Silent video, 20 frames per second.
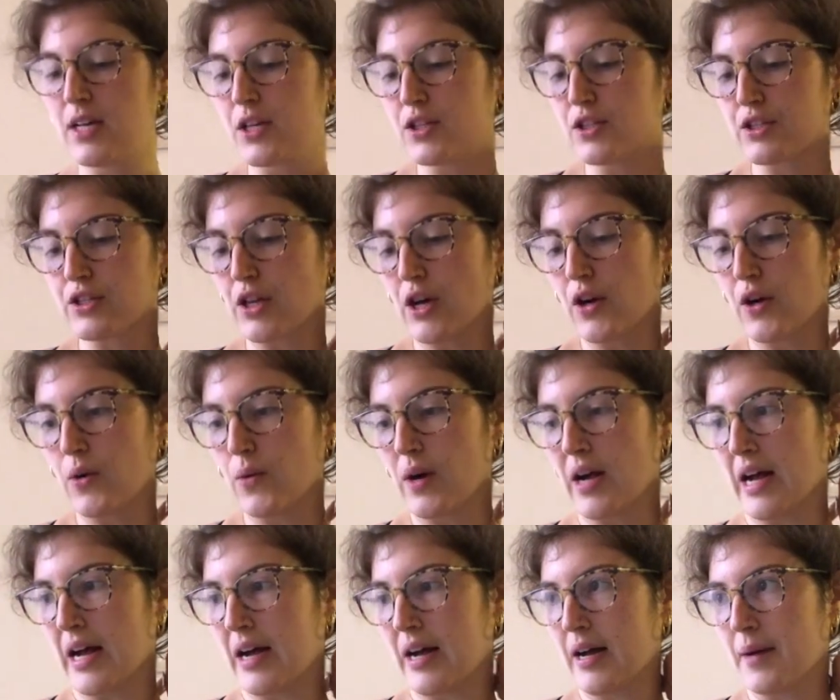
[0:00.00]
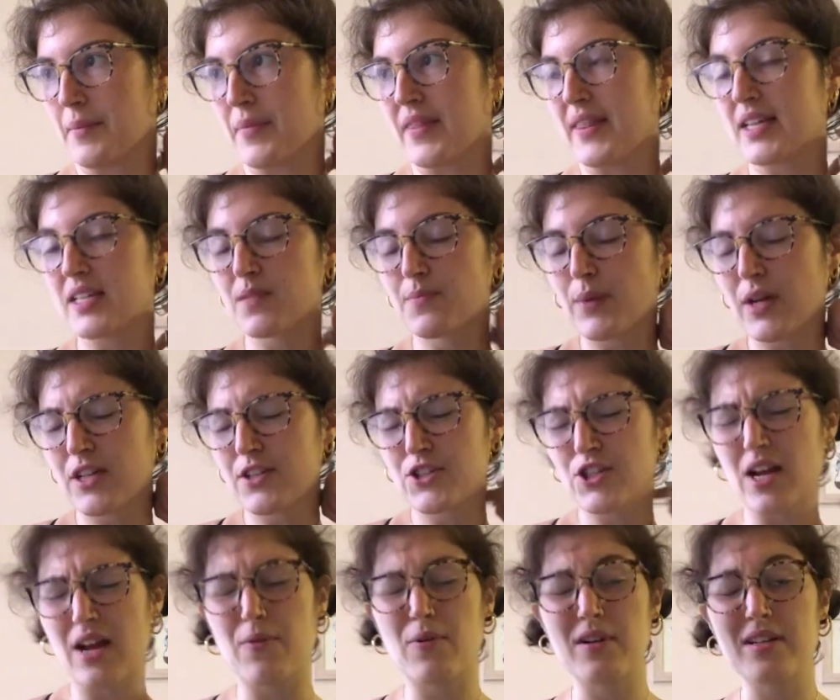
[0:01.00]
So this
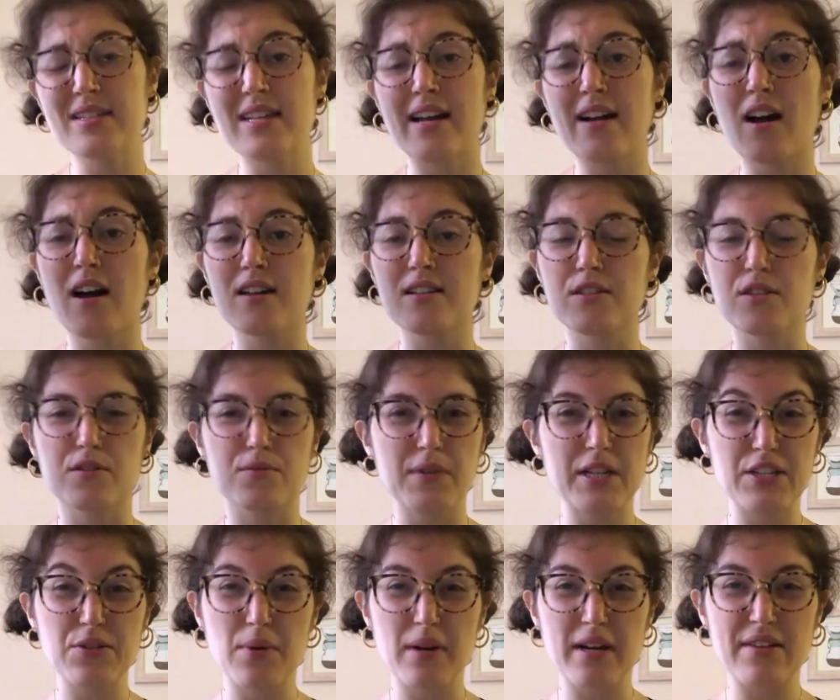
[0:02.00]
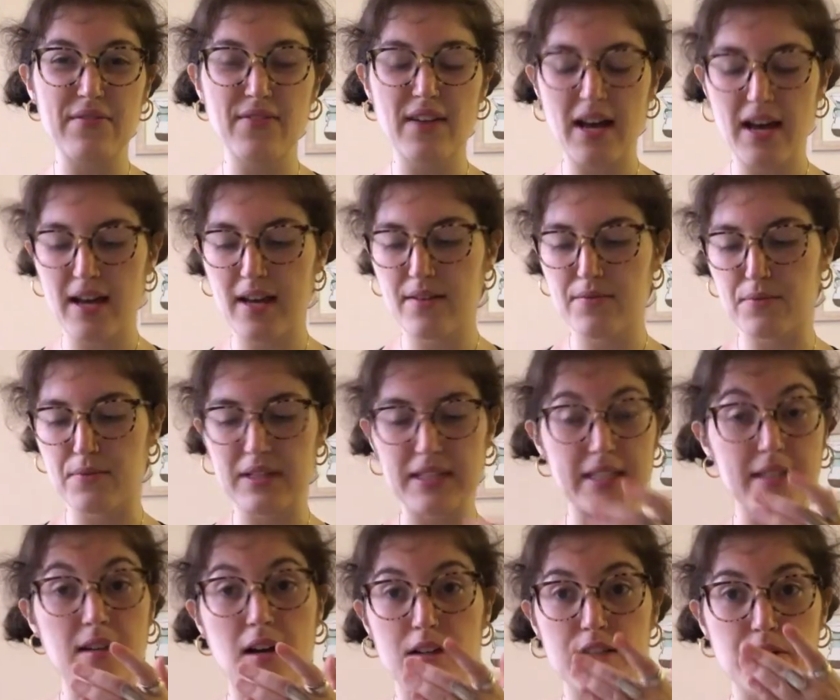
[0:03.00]
bunch, I wanna say cost $3.25, really
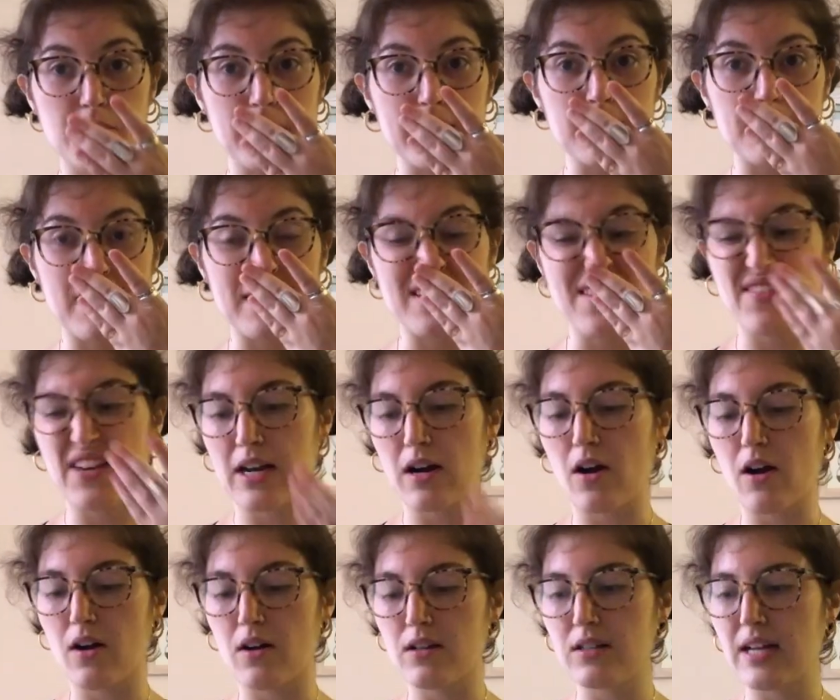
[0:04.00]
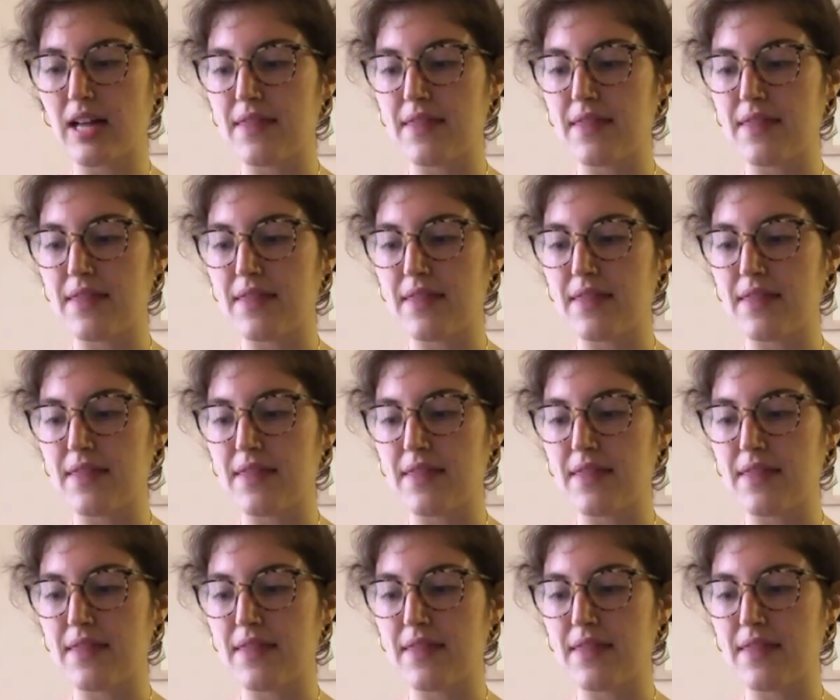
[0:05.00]
not too expensive at all.